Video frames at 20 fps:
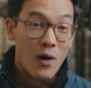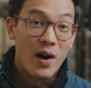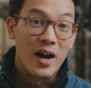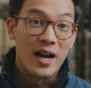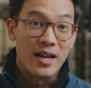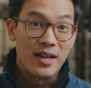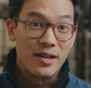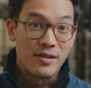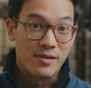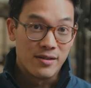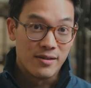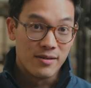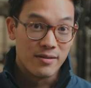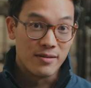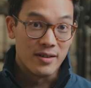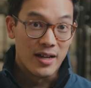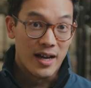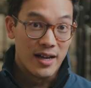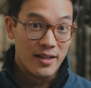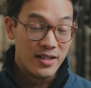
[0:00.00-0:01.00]
Why is it
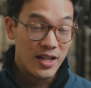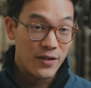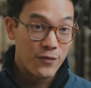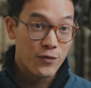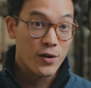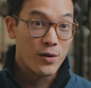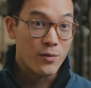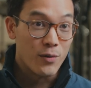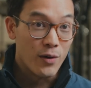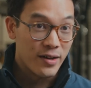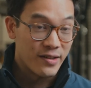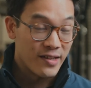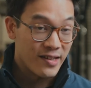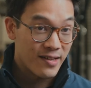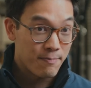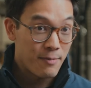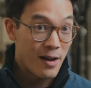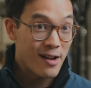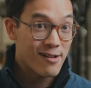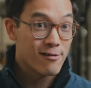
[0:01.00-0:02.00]
uh, different? Why is it
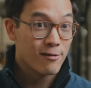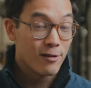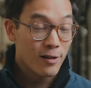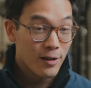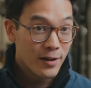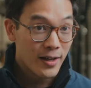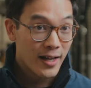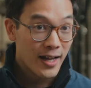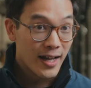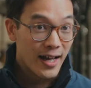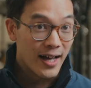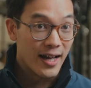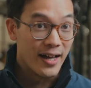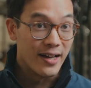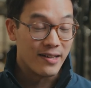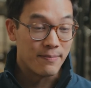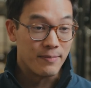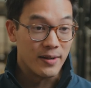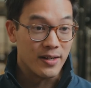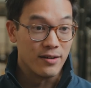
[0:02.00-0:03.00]
special?
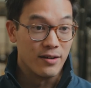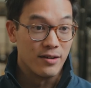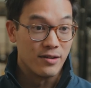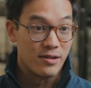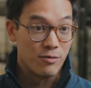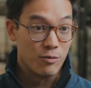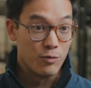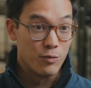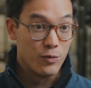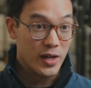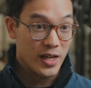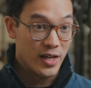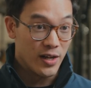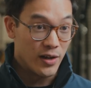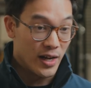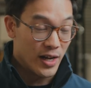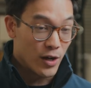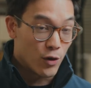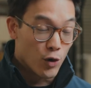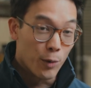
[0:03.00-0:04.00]
Uh, it's because when
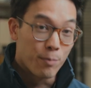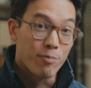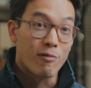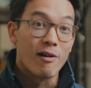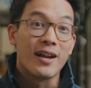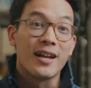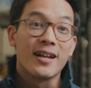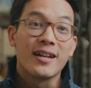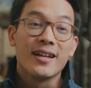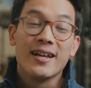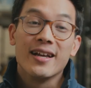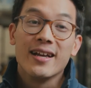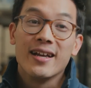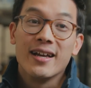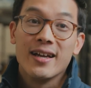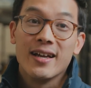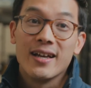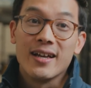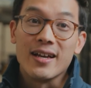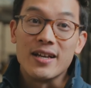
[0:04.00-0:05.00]
you incorporate it
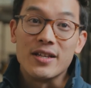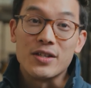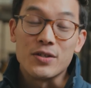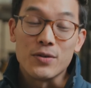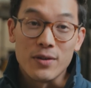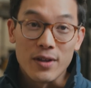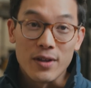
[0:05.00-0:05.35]
into